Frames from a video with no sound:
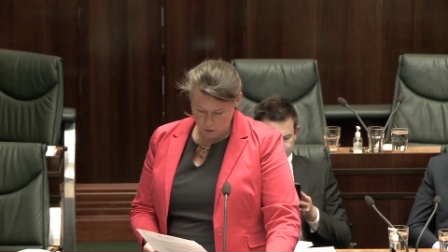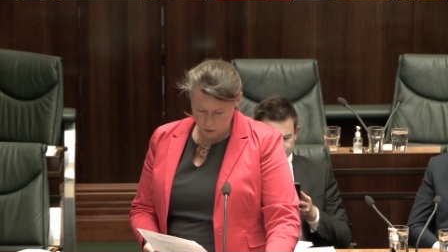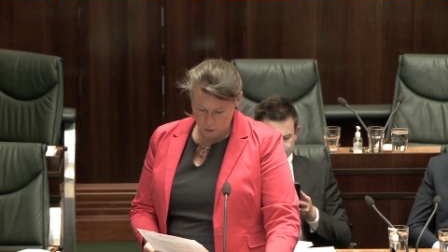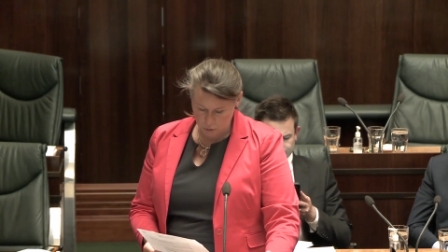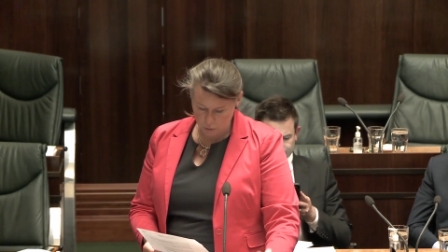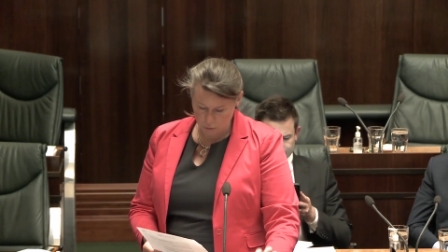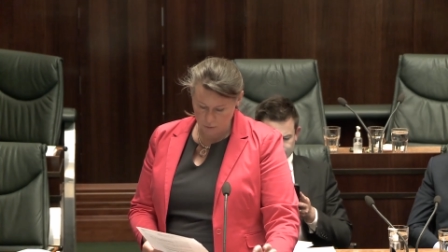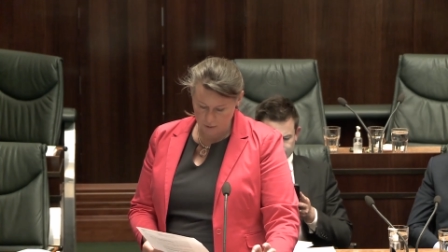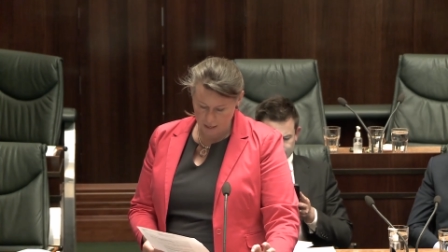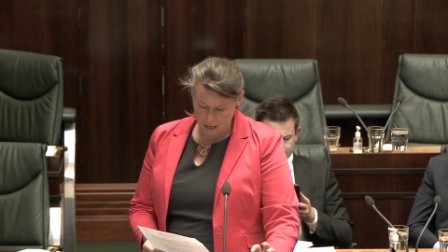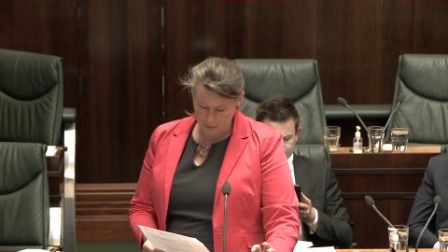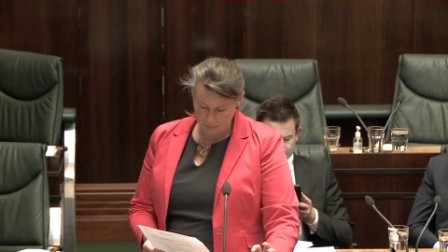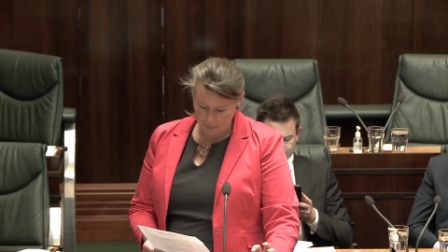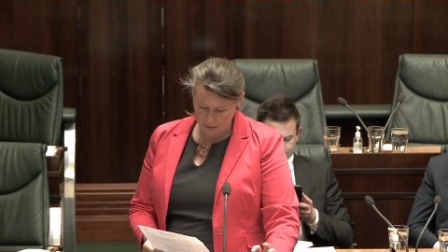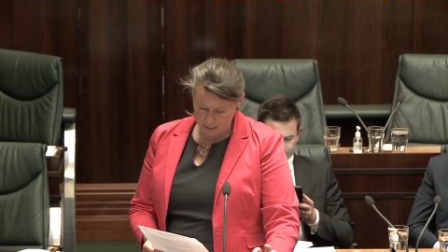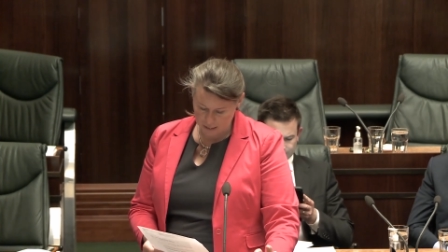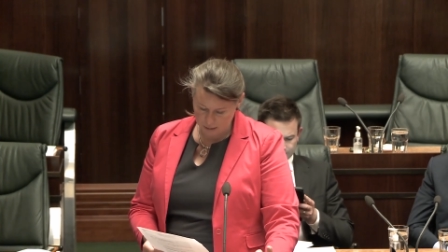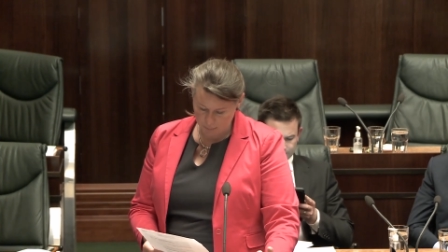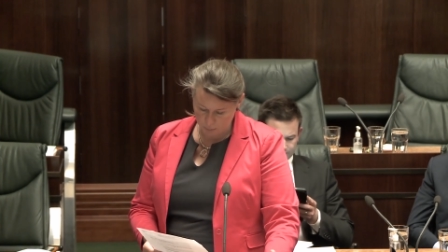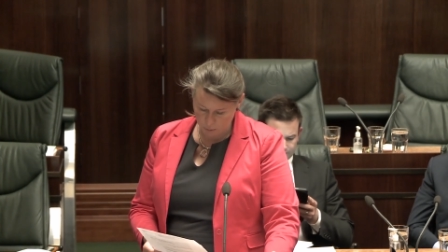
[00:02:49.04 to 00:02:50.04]
ensure that
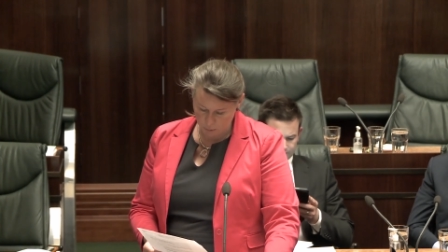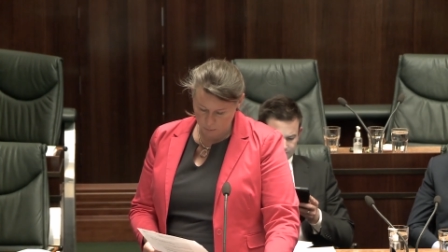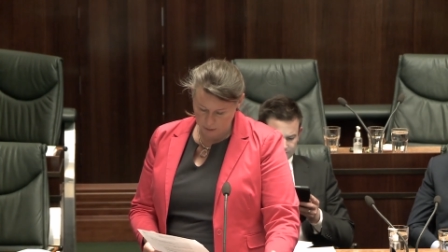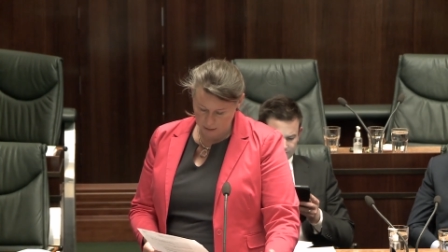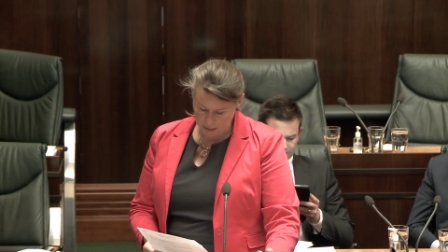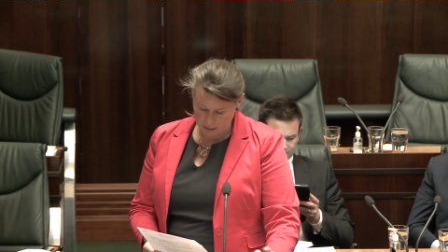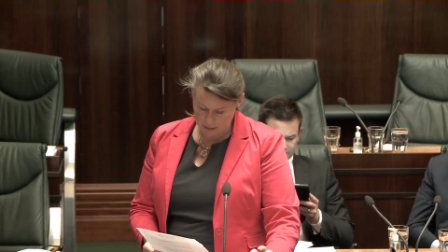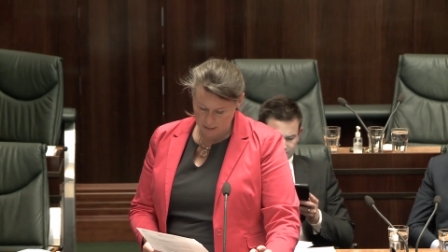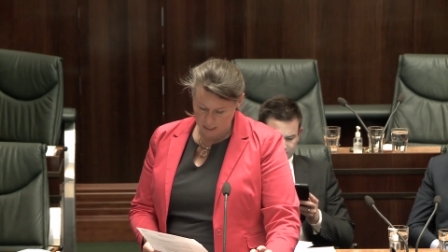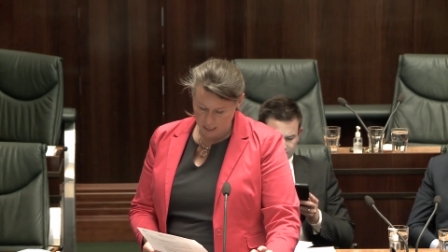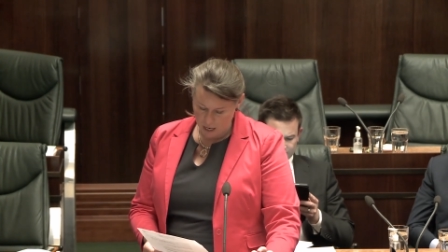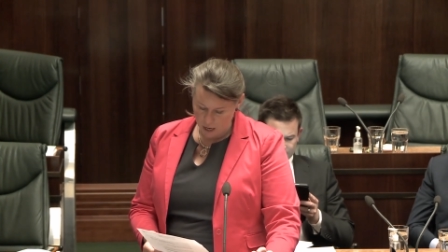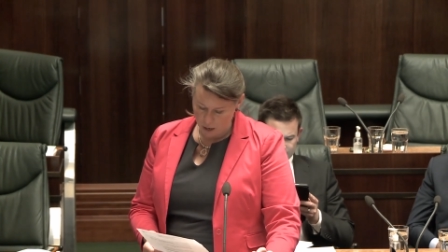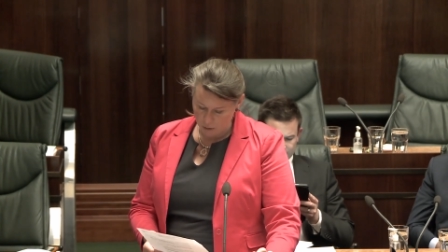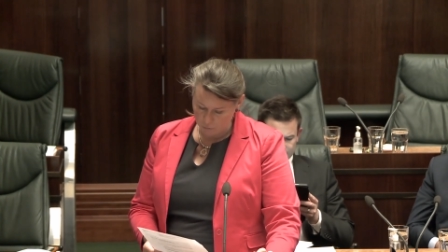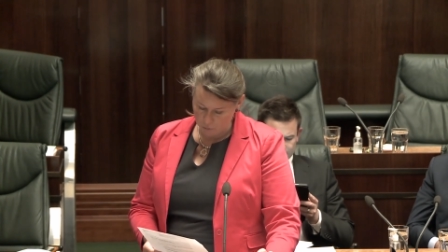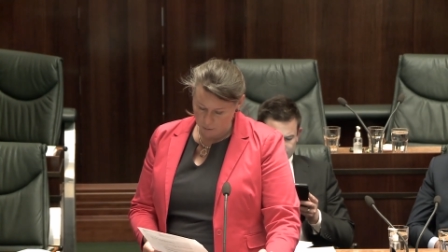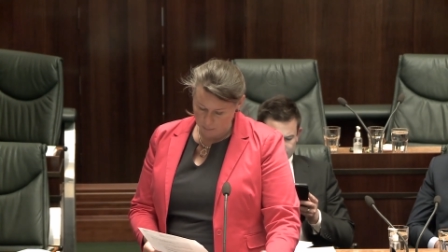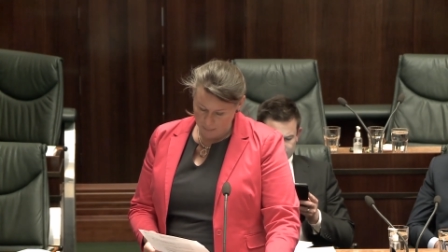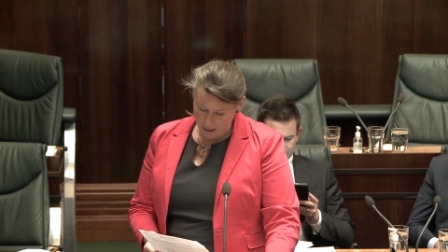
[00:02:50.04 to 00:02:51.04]
these buildings
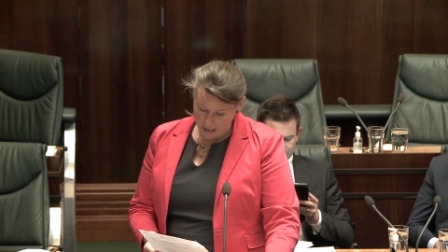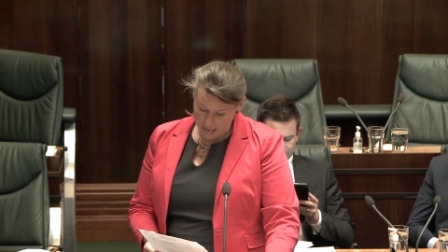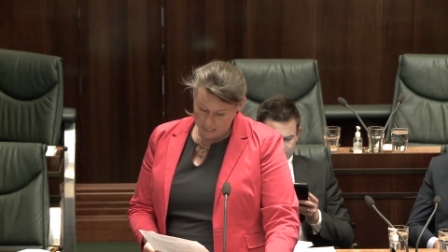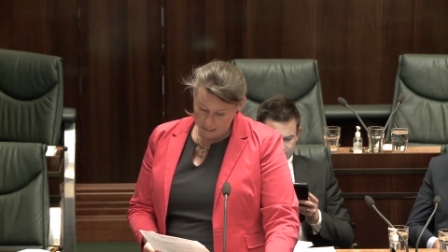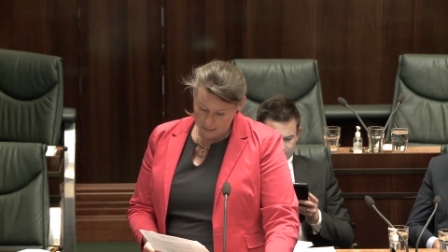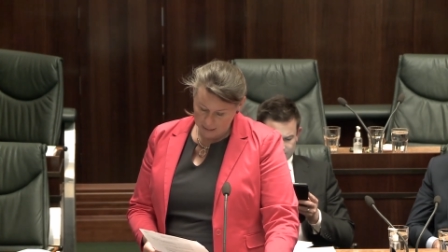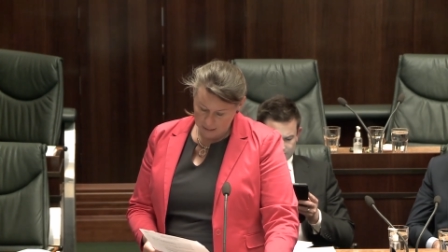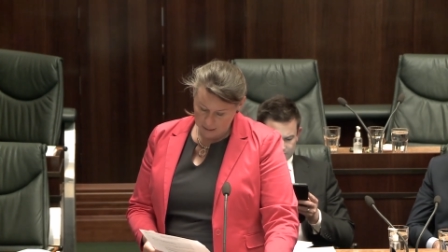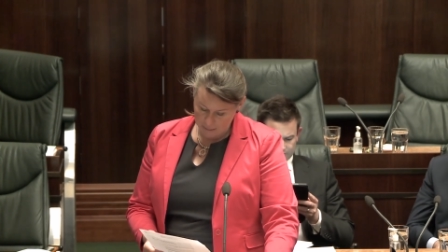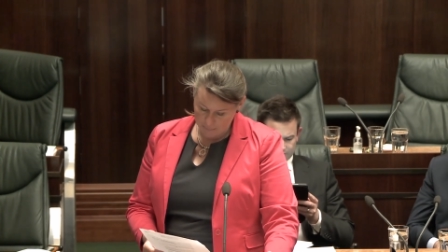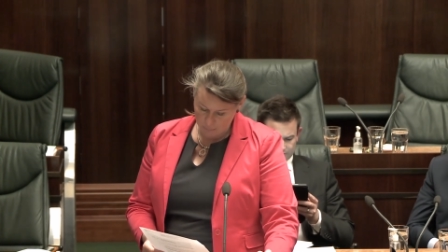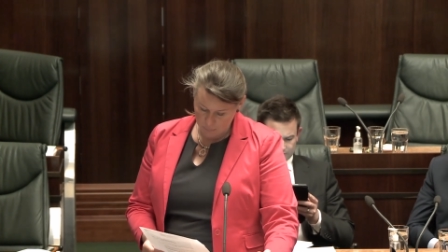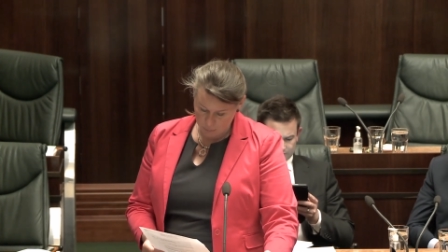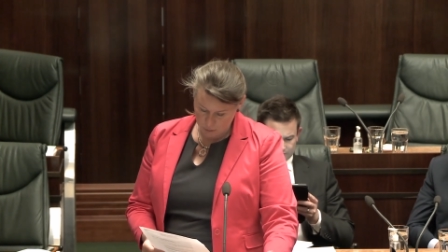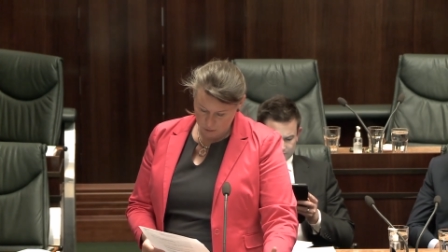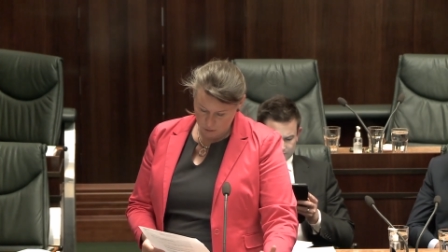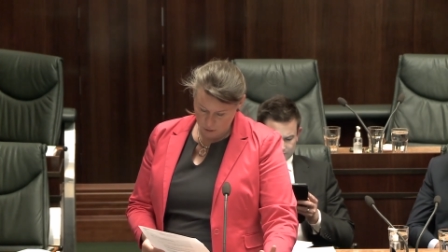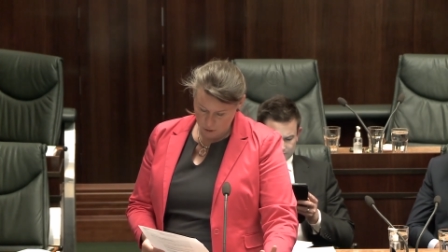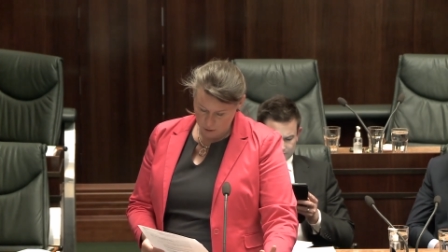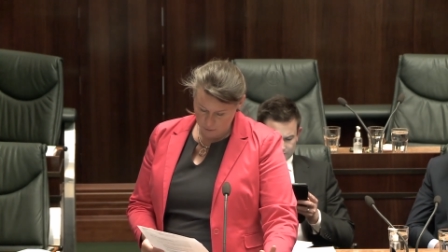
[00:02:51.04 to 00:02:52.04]
remain
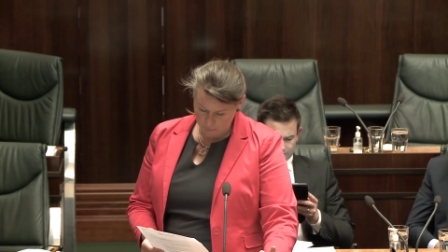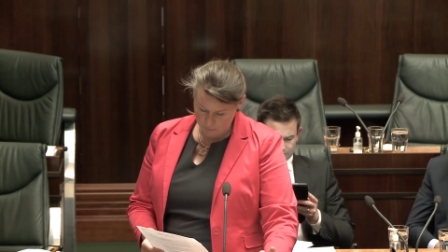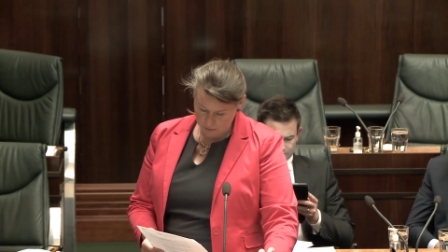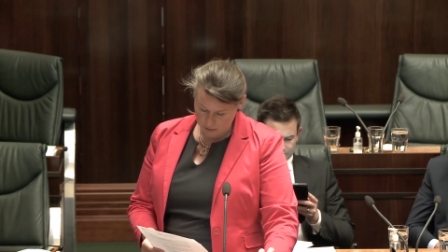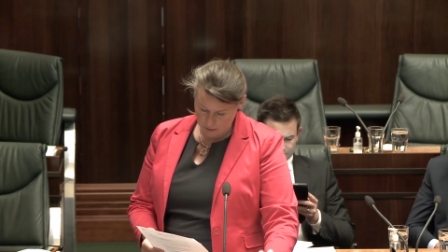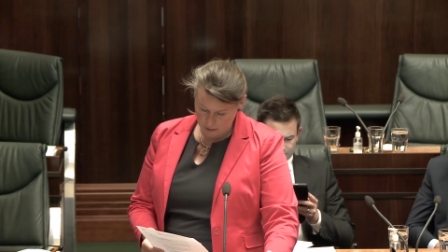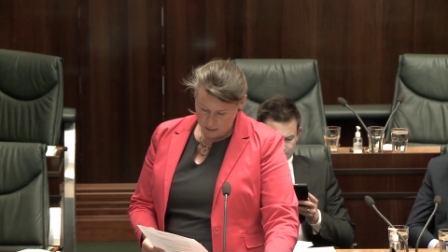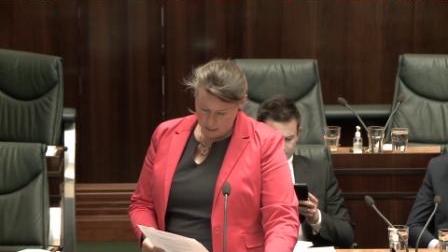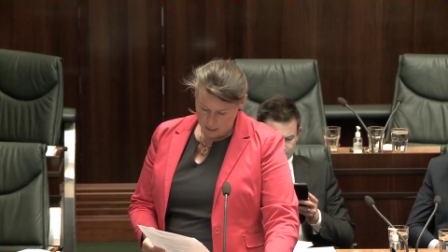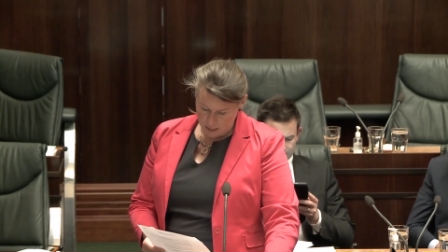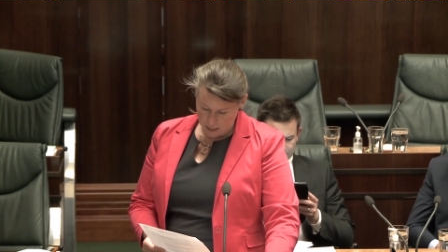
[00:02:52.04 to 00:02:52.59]
preserved,